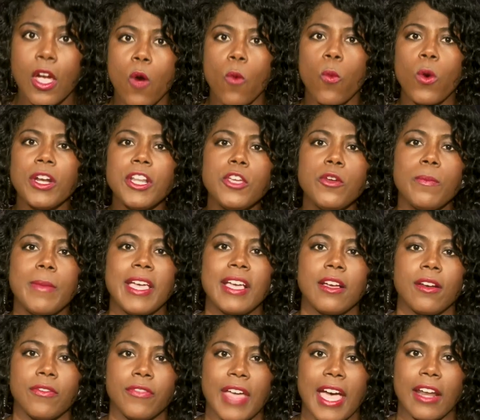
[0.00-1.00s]
What do you make
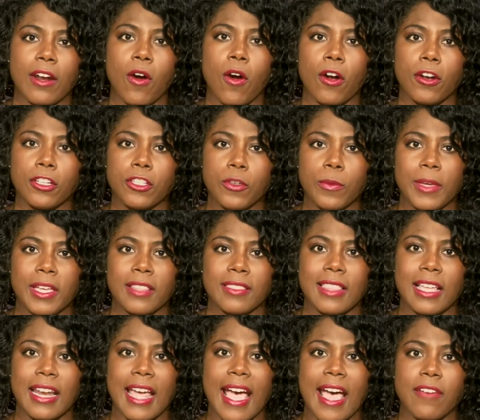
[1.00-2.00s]
of that argument
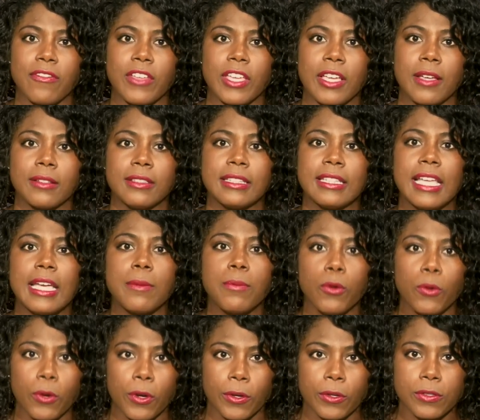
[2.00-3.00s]
that having
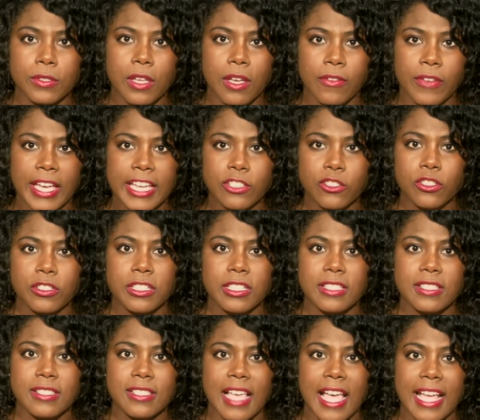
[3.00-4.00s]
laborers of Haitian
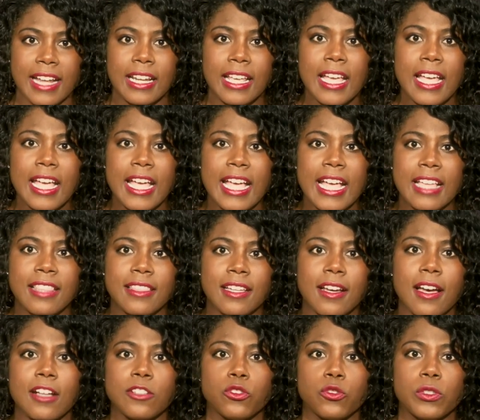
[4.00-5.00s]
descent in the
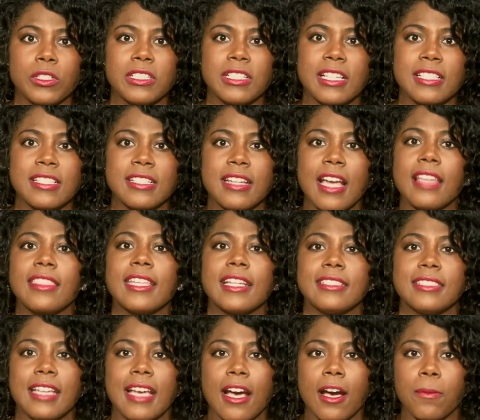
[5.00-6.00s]
country does nothing
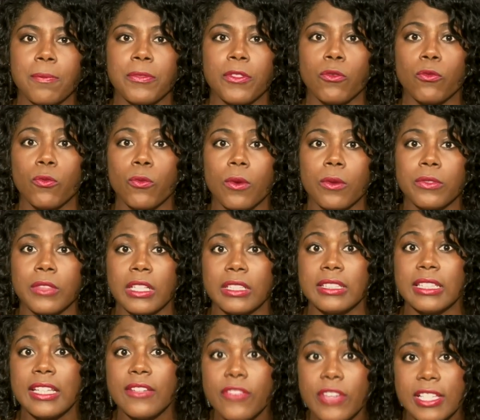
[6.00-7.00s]
to help the
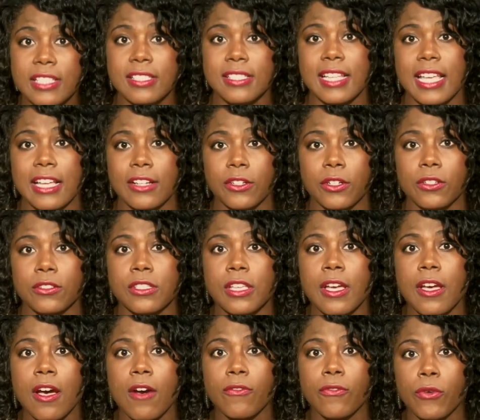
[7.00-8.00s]
living standards
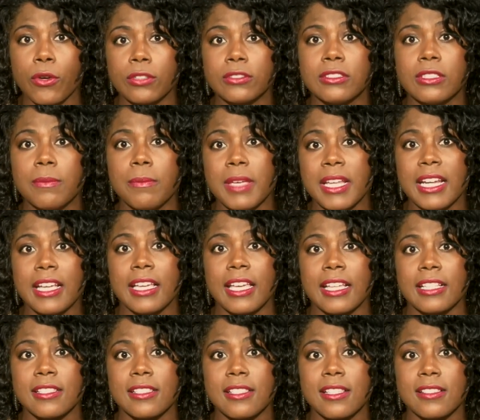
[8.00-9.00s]
for
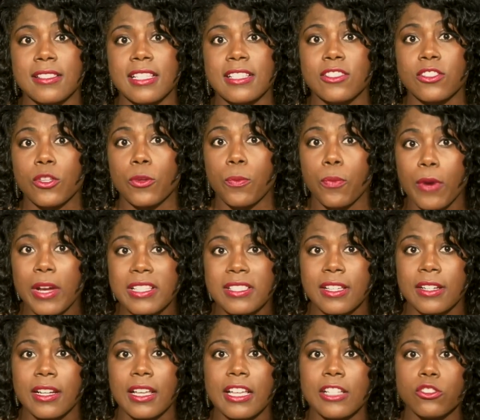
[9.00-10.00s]
Dominicans, since their
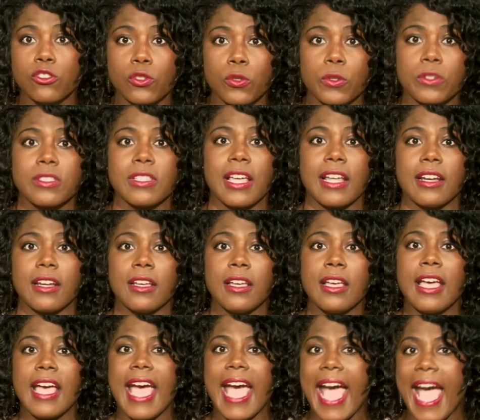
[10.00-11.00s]
presence ensures that
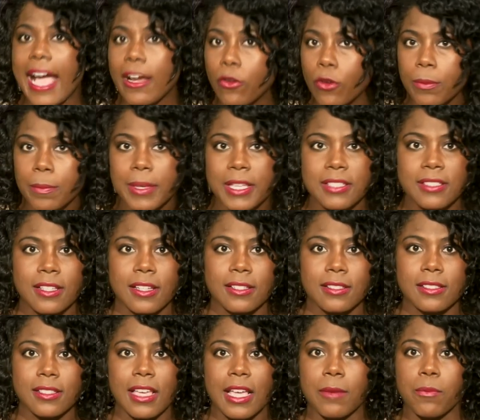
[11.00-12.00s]

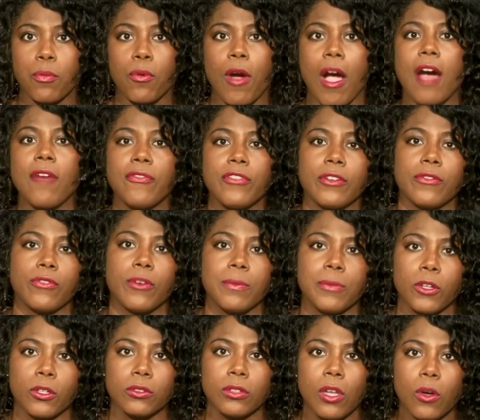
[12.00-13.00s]
agribusiness can profit from
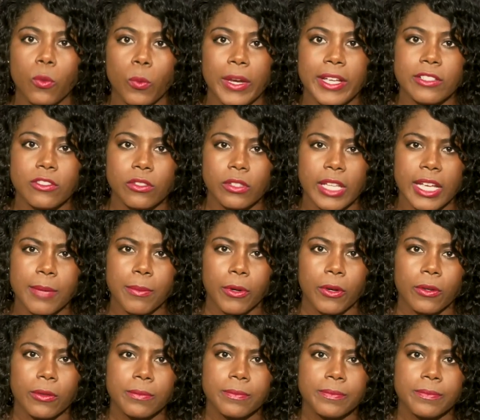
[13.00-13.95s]
their low-wage labor?